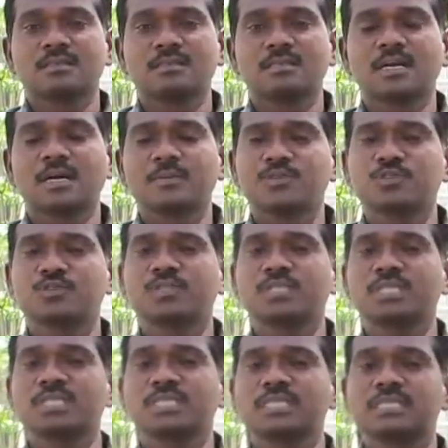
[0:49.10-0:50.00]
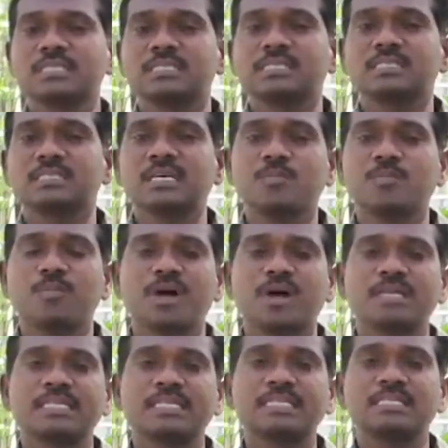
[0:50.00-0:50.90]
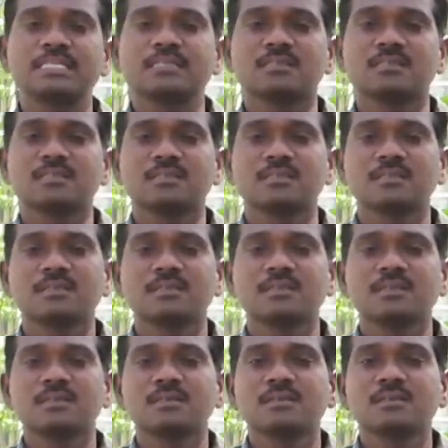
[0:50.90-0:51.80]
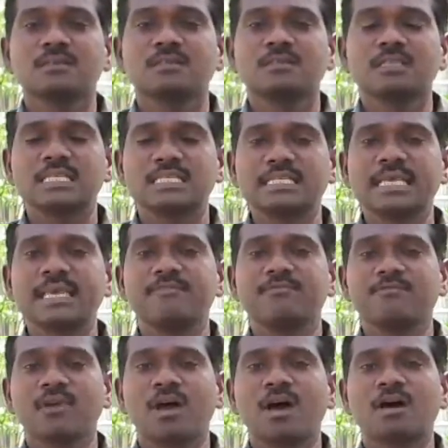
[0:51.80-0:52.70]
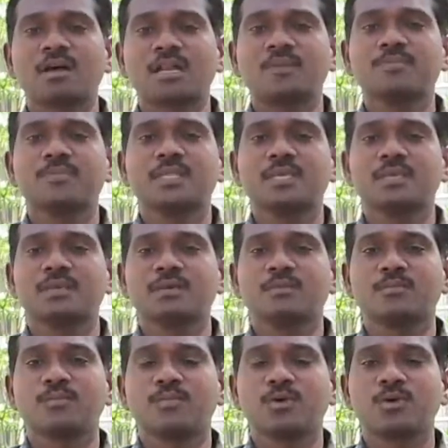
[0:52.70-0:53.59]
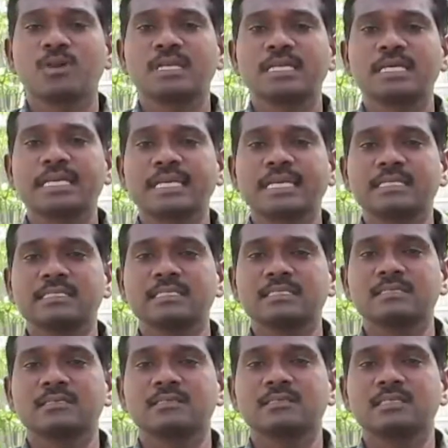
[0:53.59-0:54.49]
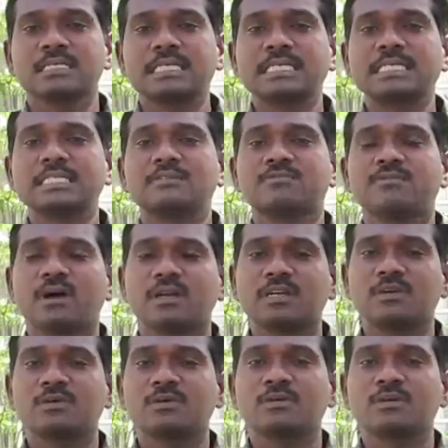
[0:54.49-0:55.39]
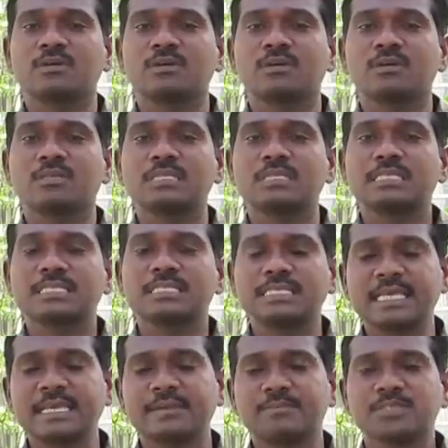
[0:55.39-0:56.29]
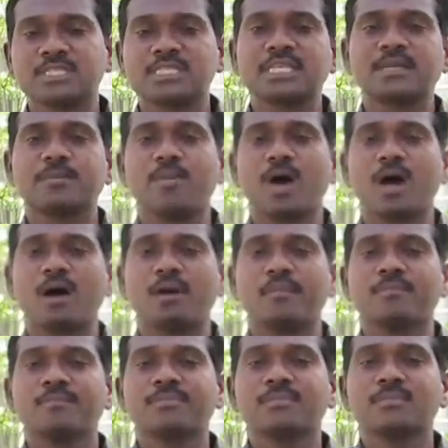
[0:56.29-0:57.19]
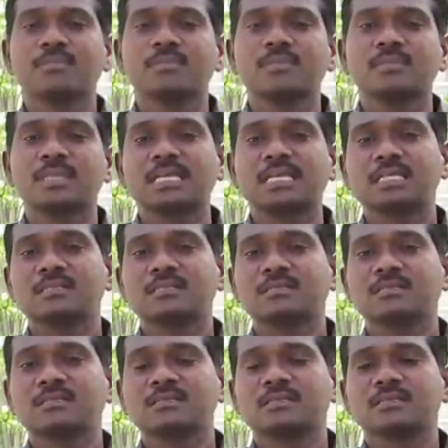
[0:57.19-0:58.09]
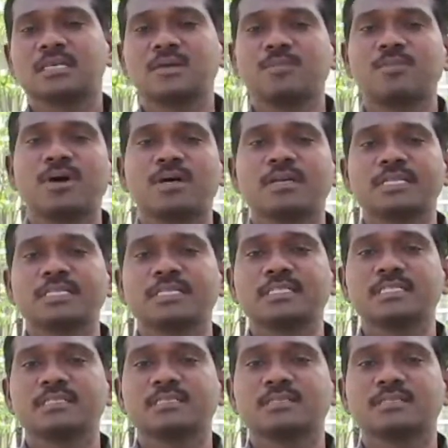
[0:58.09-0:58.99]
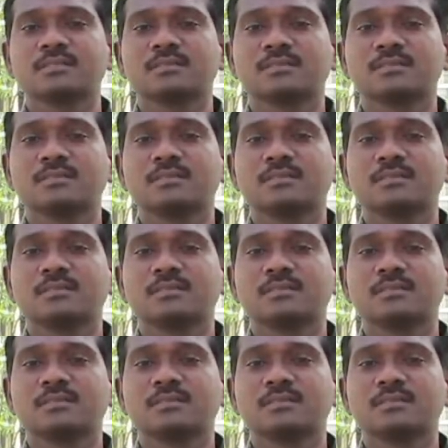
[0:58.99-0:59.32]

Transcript: In comes to the self pollinations, the same flower of the pollen grains, it is followed same stigma that is self pollinations.